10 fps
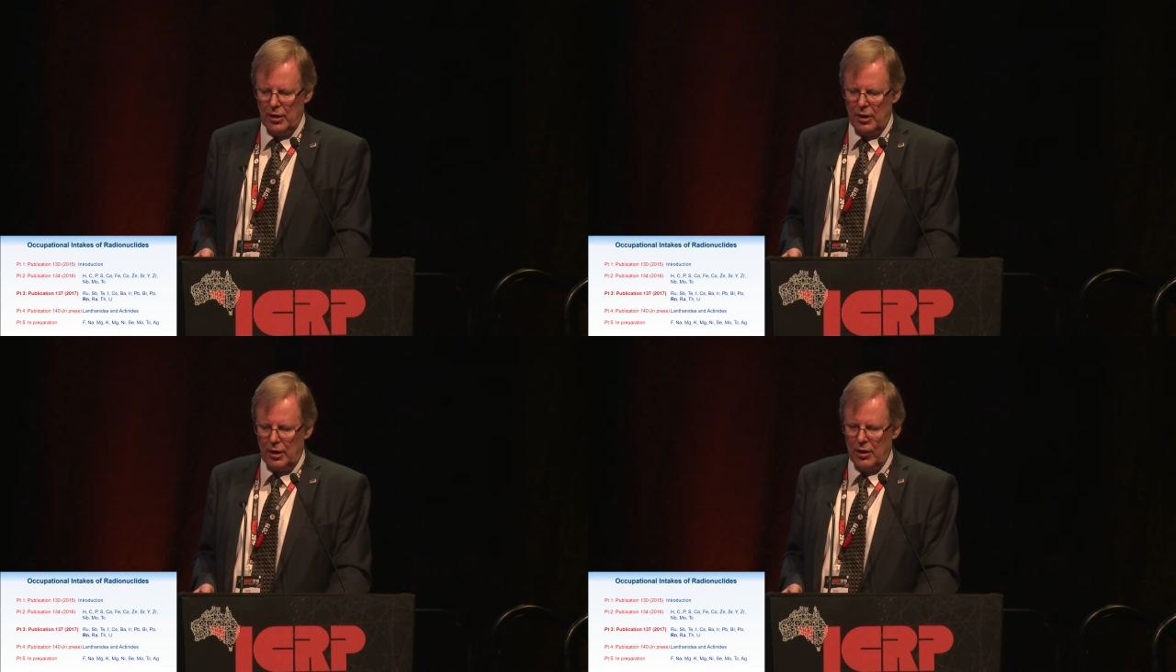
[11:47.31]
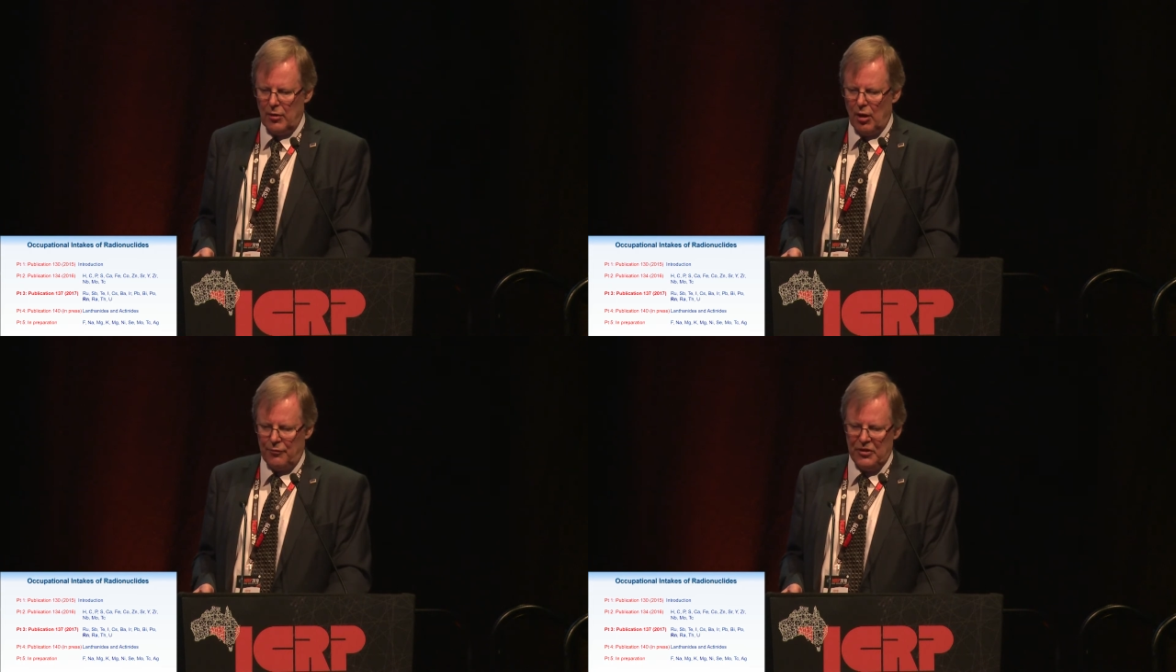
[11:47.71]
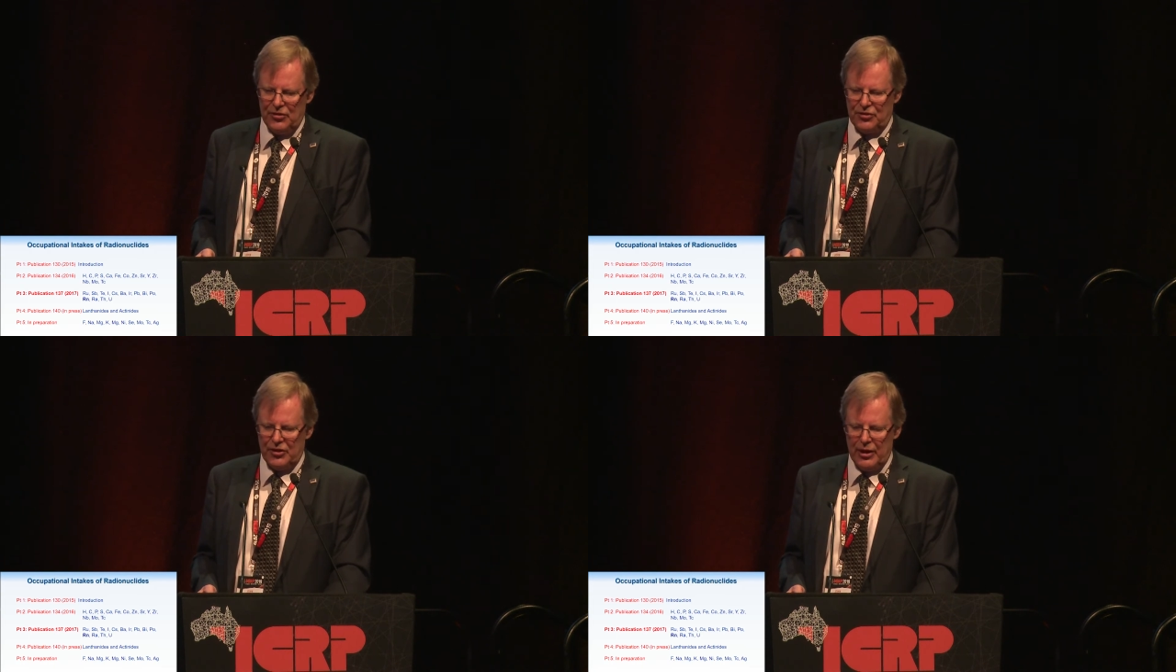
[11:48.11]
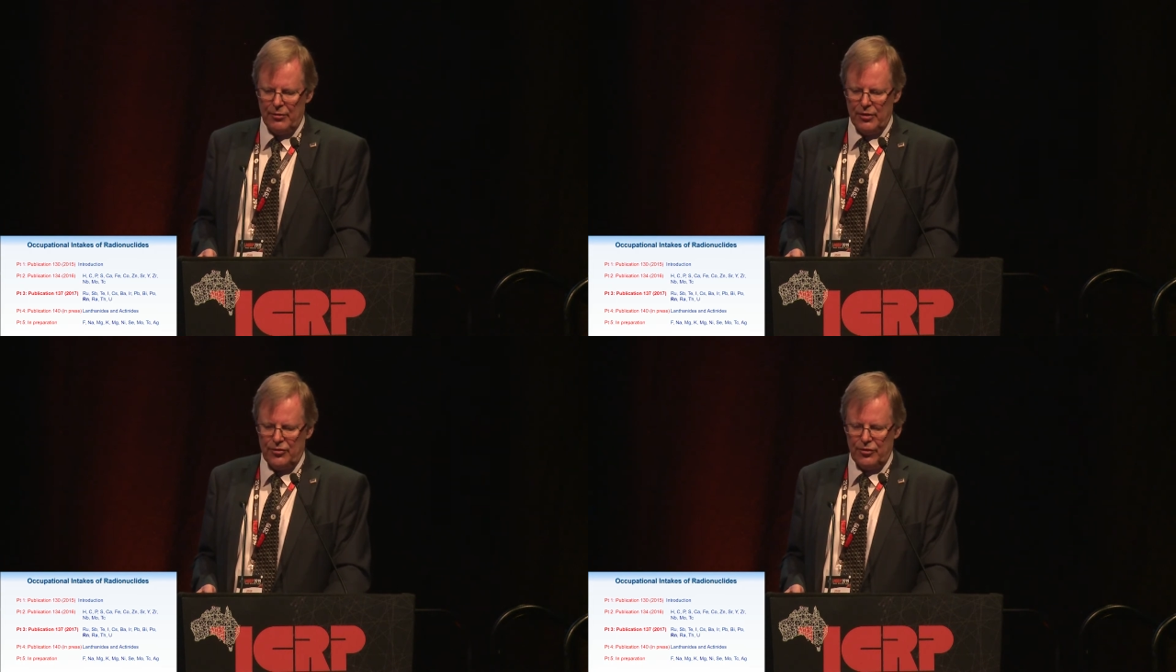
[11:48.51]
of this
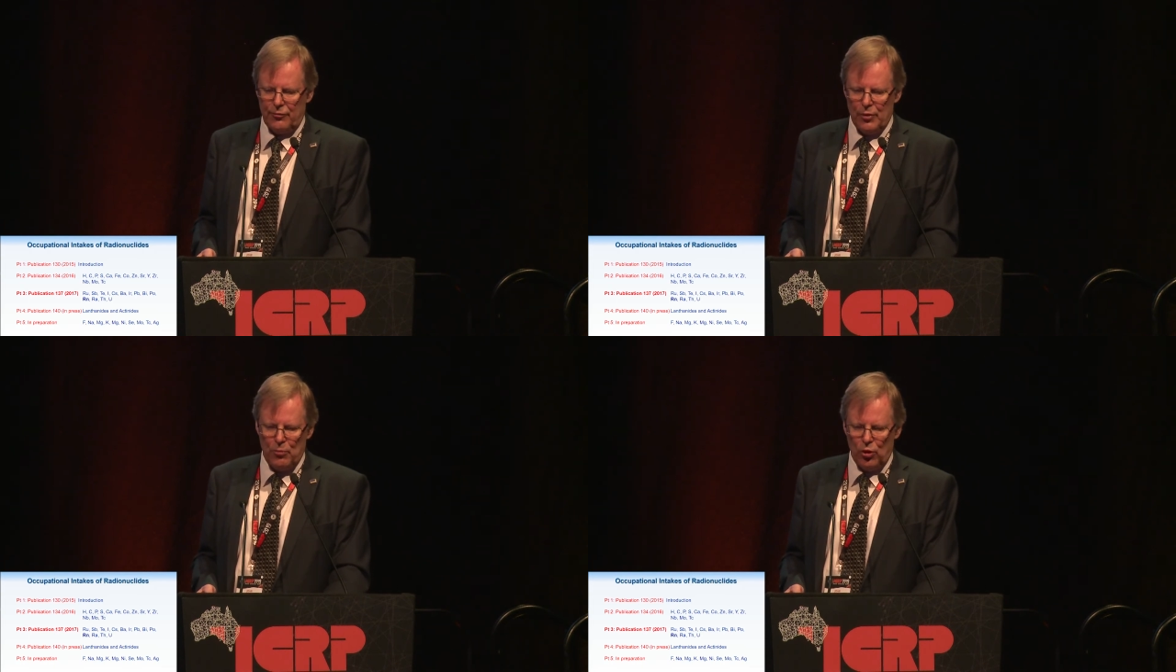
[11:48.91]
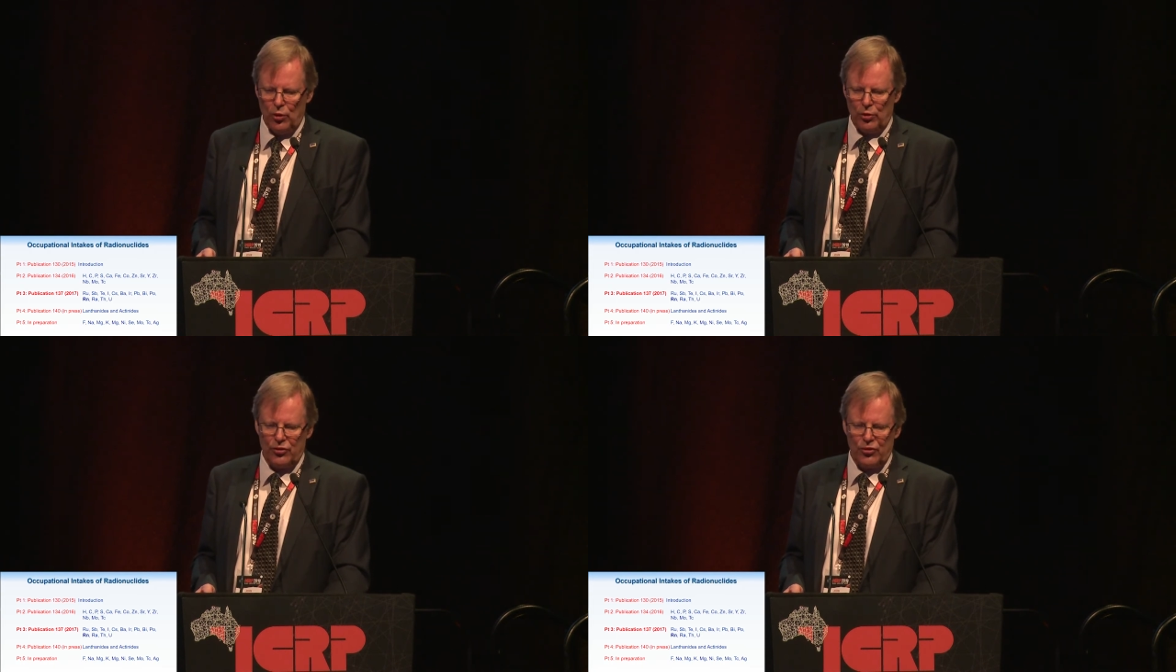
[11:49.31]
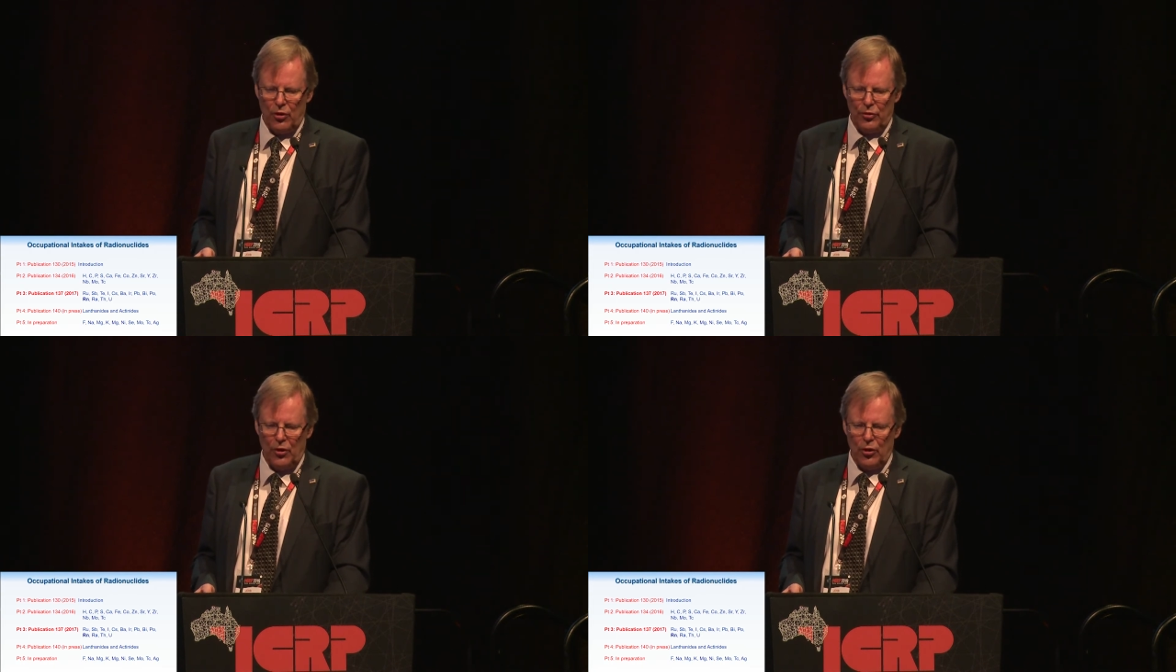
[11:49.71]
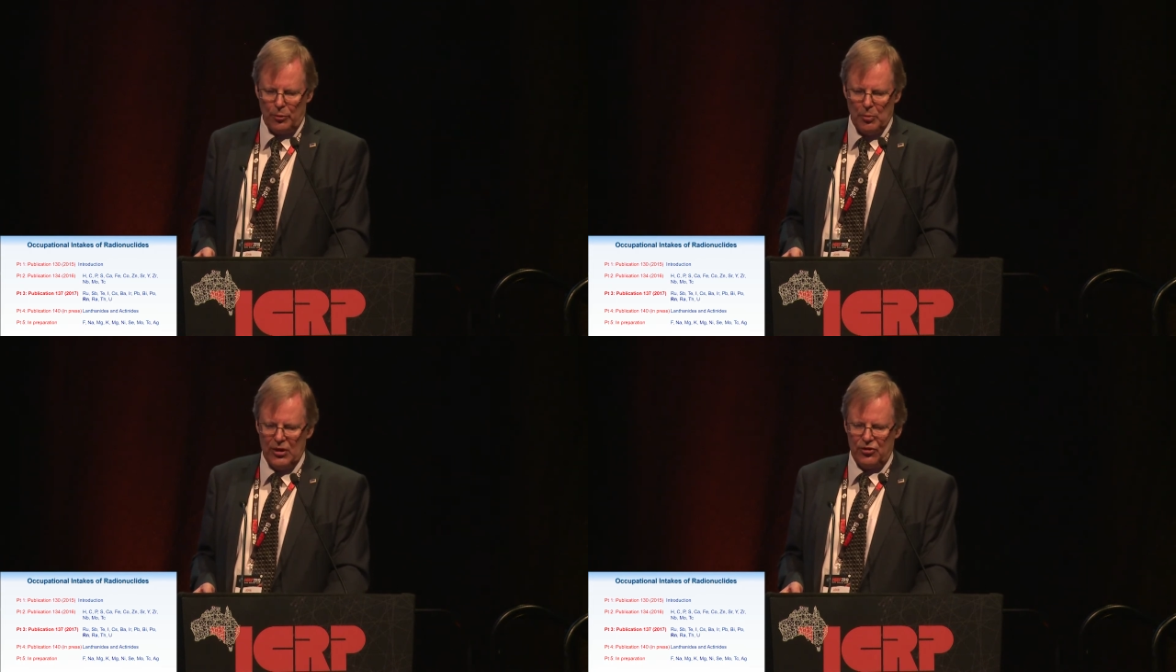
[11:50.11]
series of reports on
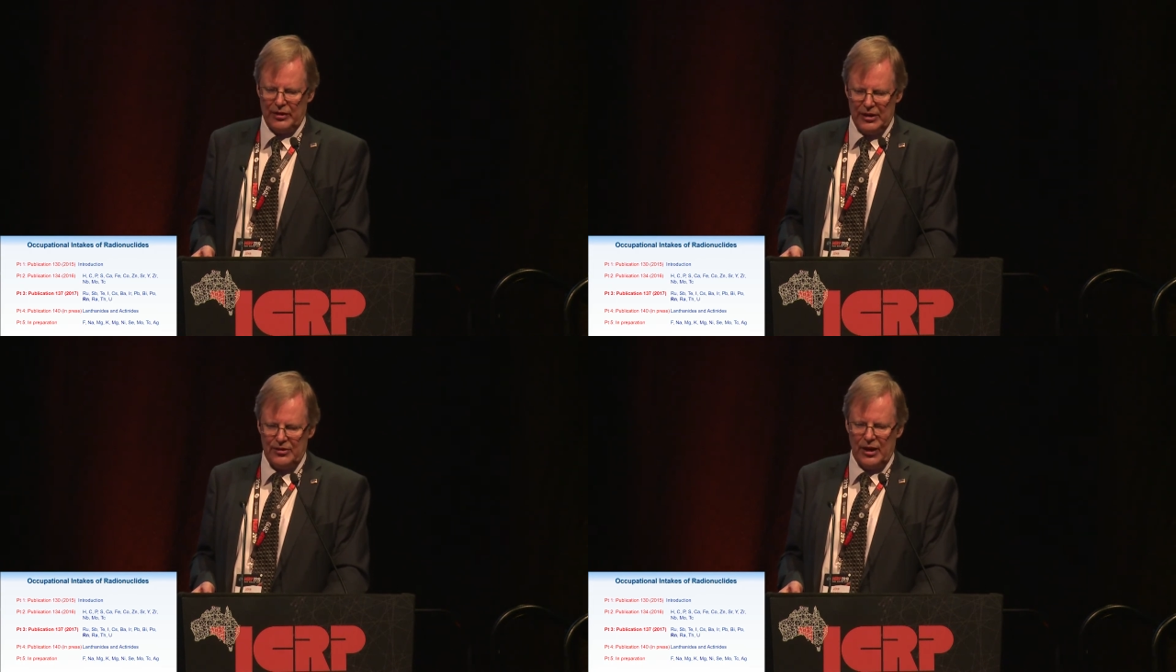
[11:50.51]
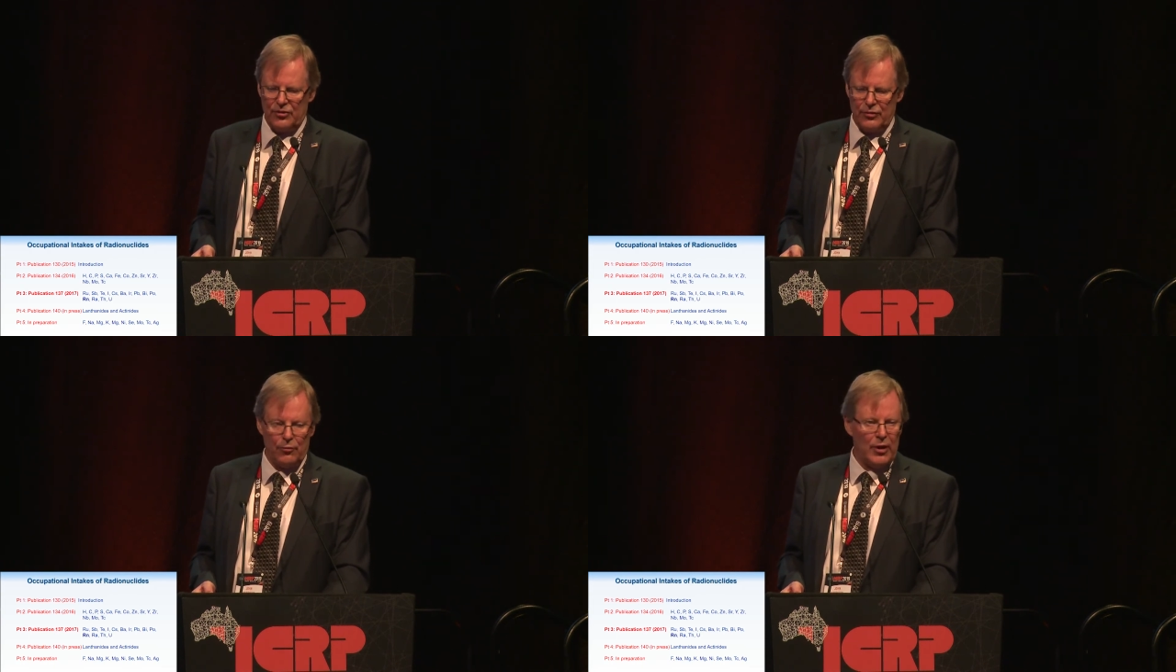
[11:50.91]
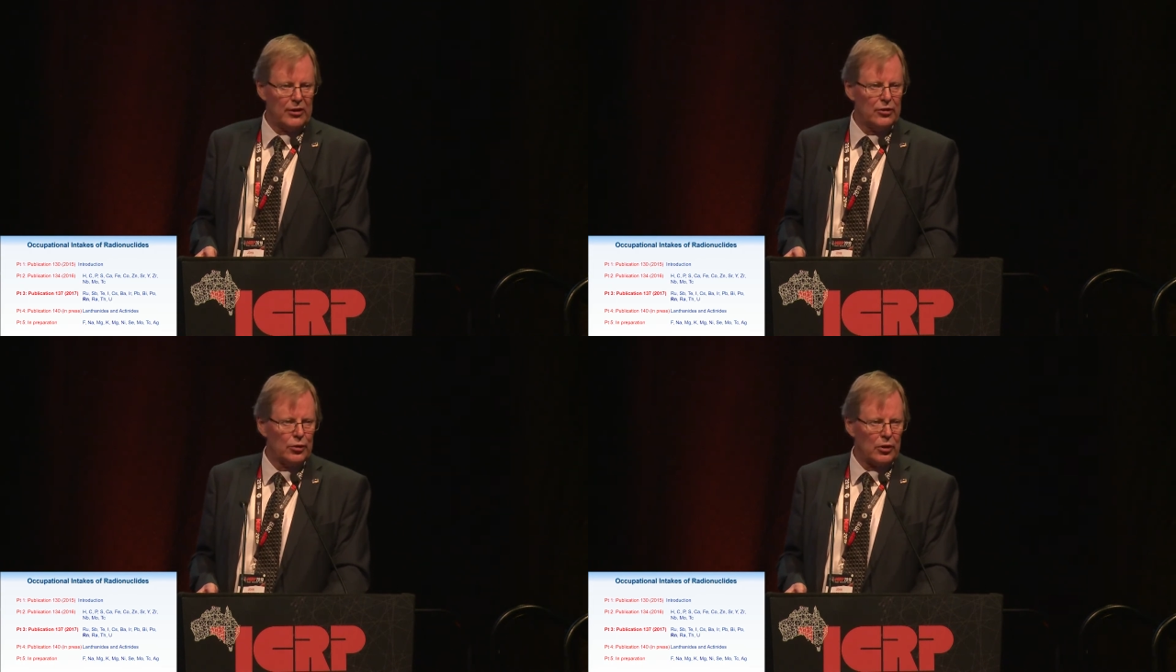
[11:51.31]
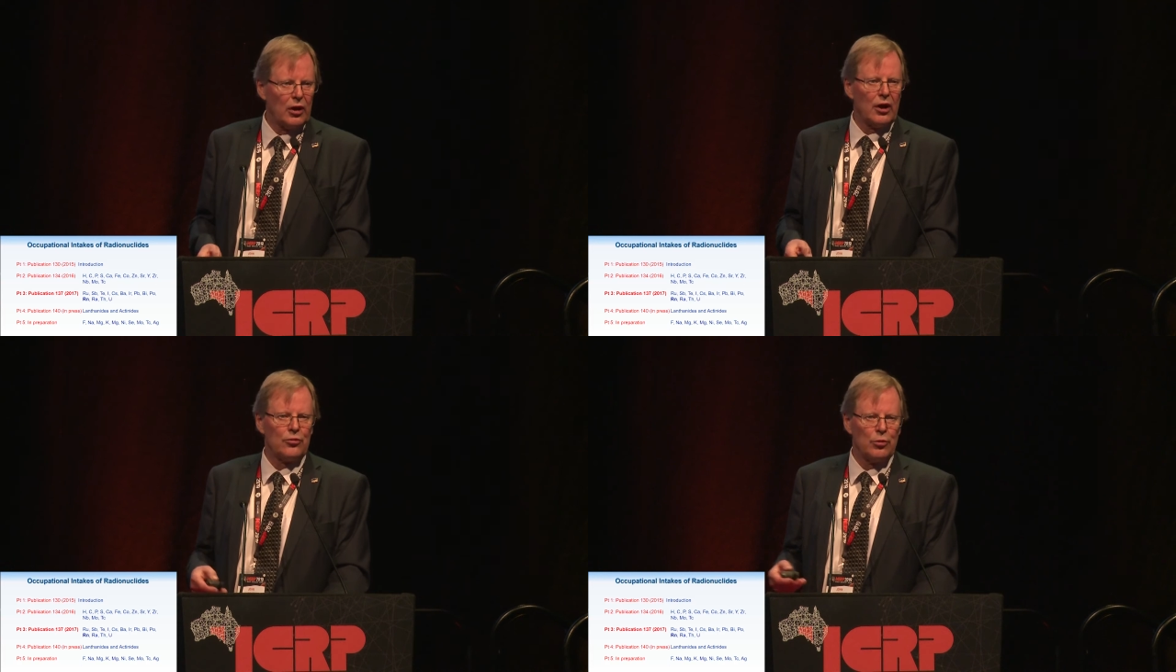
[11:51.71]
occupational intakes of radionuclides,